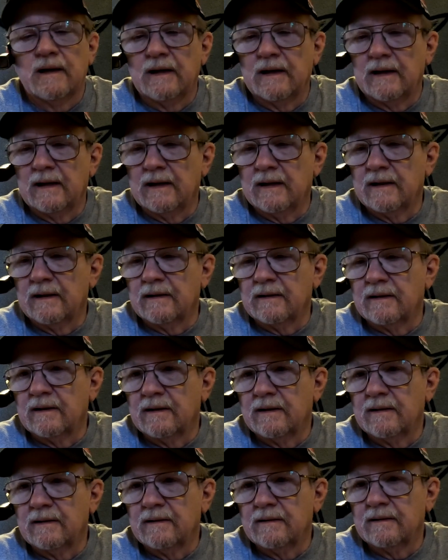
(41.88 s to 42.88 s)
and
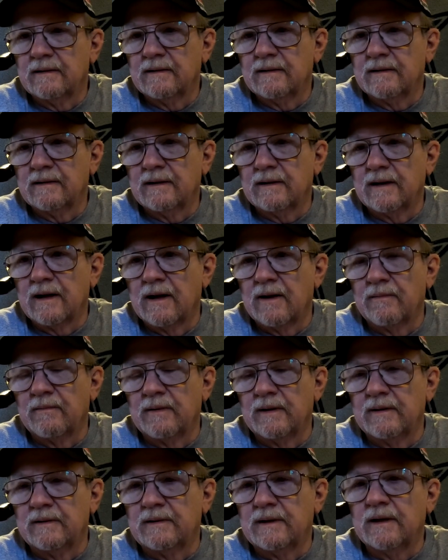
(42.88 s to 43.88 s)
I
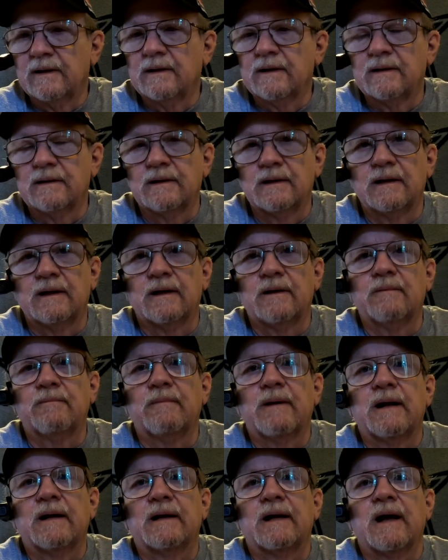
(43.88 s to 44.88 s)
intended to get them
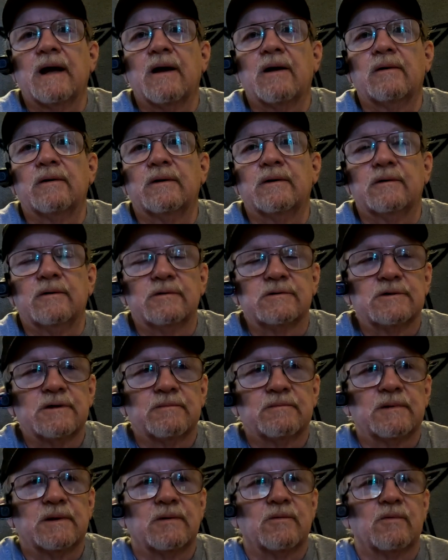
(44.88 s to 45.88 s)
back out and do
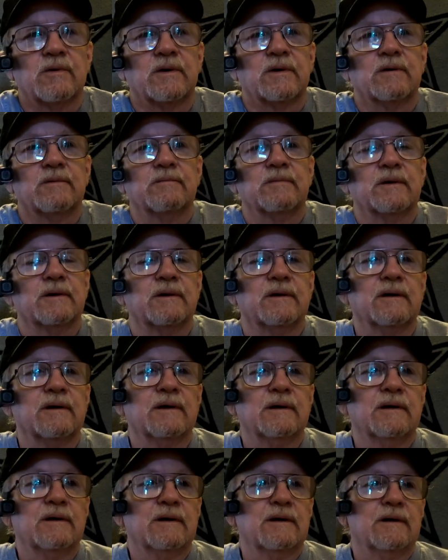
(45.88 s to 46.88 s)
something with them, but
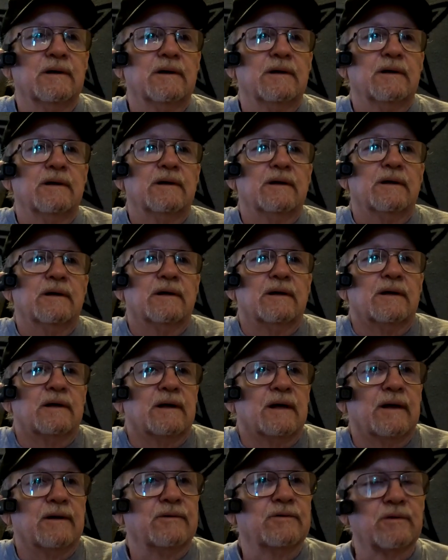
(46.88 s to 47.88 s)

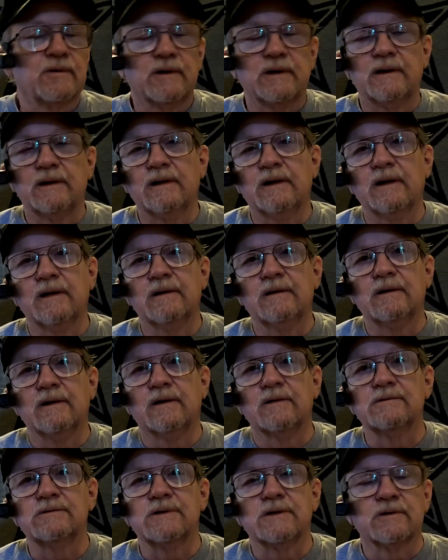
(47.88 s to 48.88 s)
I had 3
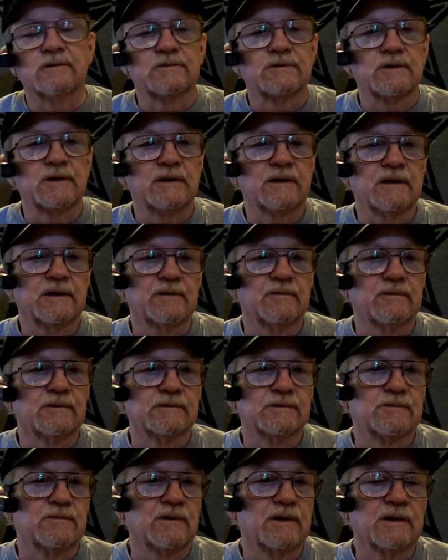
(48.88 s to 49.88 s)
young children and
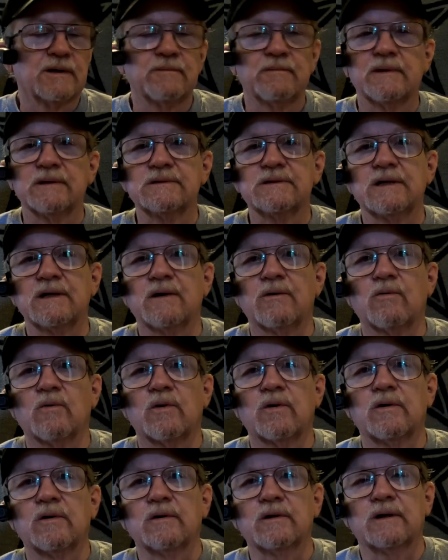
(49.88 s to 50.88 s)
was really busy at
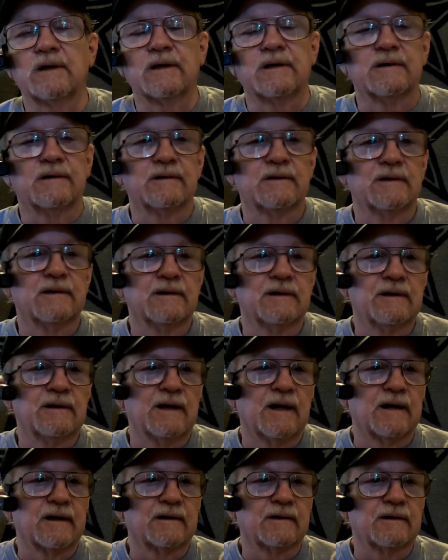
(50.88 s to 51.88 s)
work, and
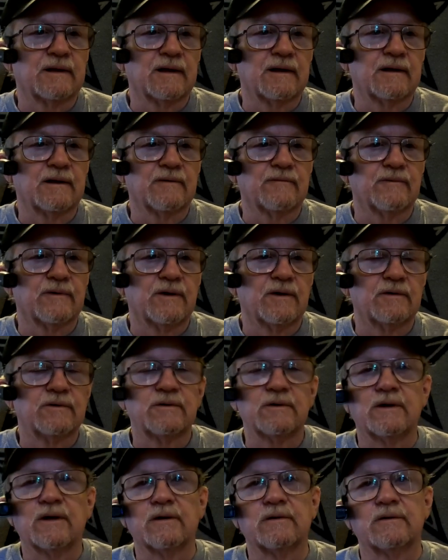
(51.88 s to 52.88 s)
I could think of
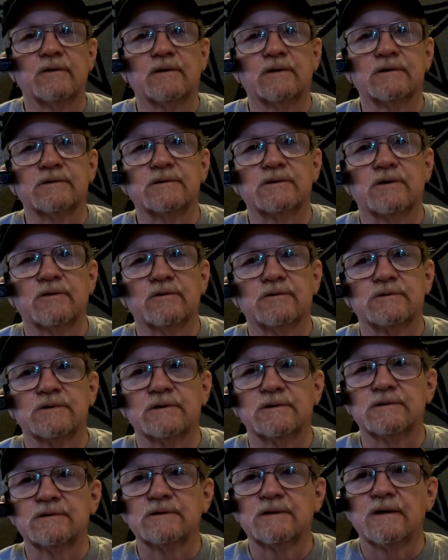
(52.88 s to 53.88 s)
100 other
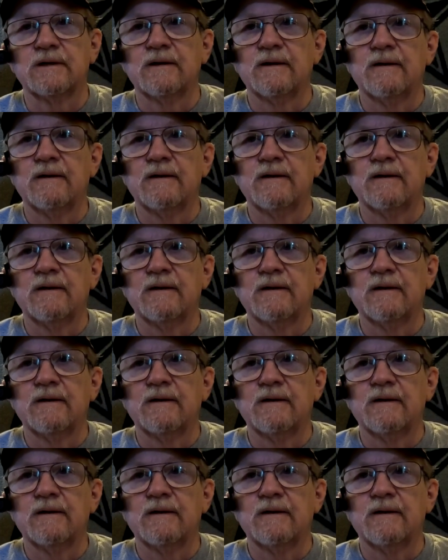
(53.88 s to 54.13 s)
excuses.